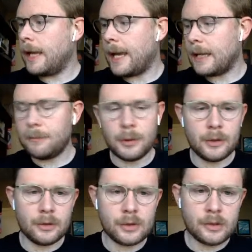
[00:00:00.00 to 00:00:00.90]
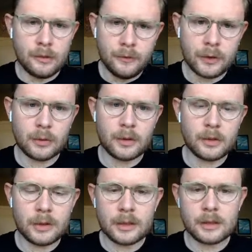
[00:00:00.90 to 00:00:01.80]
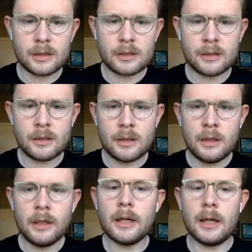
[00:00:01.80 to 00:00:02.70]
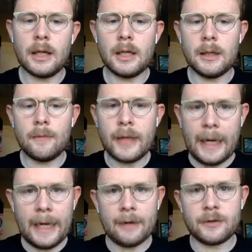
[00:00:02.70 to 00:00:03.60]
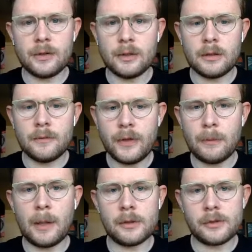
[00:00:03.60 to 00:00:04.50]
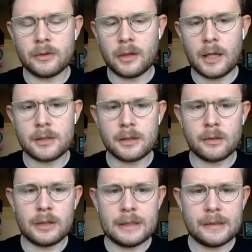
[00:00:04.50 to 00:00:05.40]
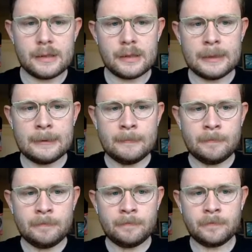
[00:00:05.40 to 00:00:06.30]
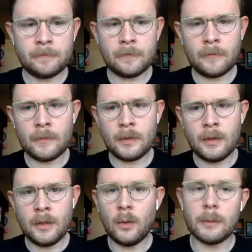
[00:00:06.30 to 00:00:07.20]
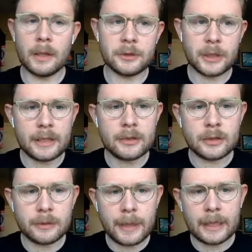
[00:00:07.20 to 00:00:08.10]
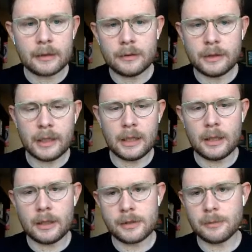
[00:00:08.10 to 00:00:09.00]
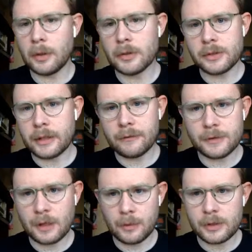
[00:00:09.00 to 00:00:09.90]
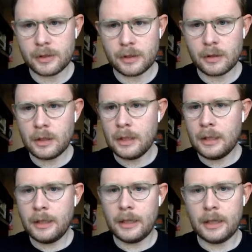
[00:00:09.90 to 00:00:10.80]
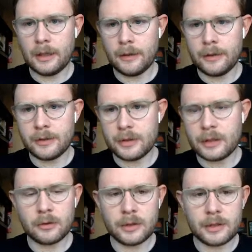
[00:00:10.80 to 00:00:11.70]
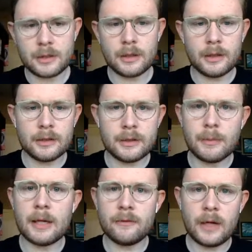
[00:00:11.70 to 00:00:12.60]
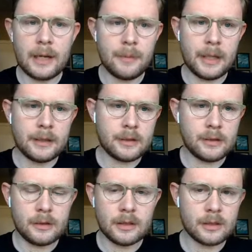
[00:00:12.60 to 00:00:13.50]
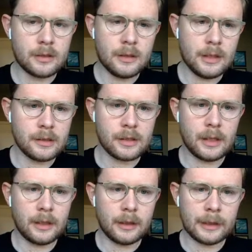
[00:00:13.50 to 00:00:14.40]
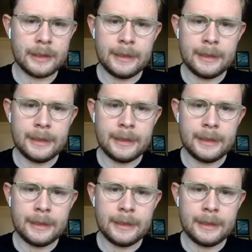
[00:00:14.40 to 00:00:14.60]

and produce fewer units uh, after their marginal cost increases. What about change in demand? Suppose that for some reason there's an increase in the demand for iPads. This is saying